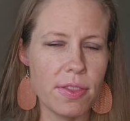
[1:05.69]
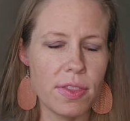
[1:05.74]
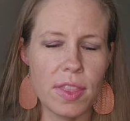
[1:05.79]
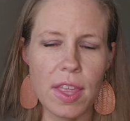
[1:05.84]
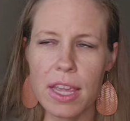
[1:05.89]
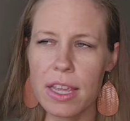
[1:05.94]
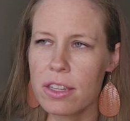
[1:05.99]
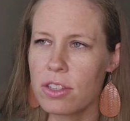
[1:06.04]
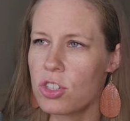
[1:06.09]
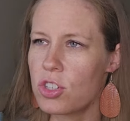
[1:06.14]

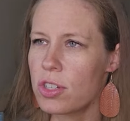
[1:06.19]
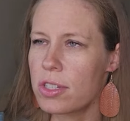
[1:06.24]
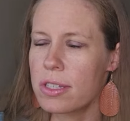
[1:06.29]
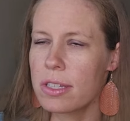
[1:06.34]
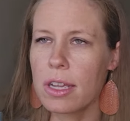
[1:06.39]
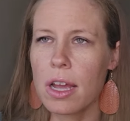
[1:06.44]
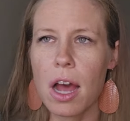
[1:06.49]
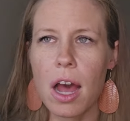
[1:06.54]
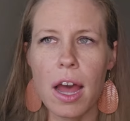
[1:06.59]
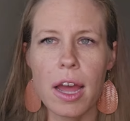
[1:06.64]
things
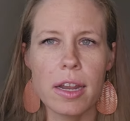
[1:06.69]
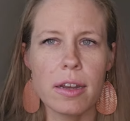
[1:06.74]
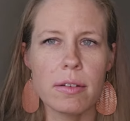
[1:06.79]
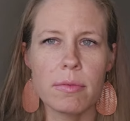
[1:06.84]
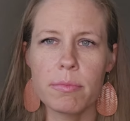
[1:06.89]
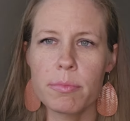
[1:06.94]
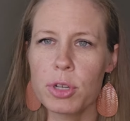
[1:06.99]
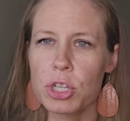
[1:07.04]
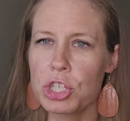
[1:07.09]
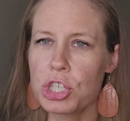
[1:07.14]
just got
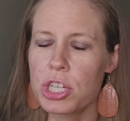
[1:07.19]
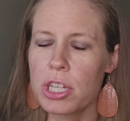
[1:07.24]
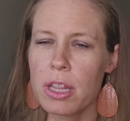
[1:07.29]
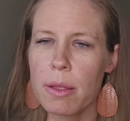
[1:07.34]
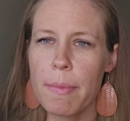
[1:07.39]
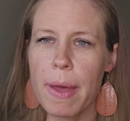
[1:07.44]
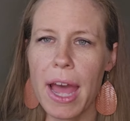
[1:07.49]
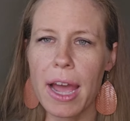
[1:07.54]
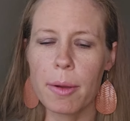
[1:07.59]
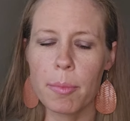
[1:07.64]
pushed to the
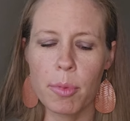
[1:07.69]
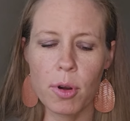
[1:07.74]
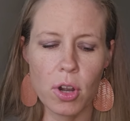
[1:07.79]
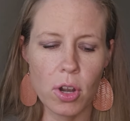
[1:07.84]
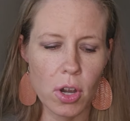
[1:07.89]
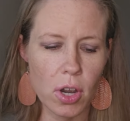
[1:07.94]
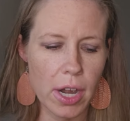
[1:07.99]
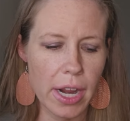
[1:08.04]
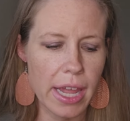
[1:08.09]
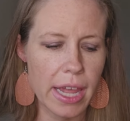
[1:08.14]
back
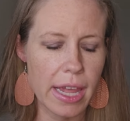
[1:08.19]
burner,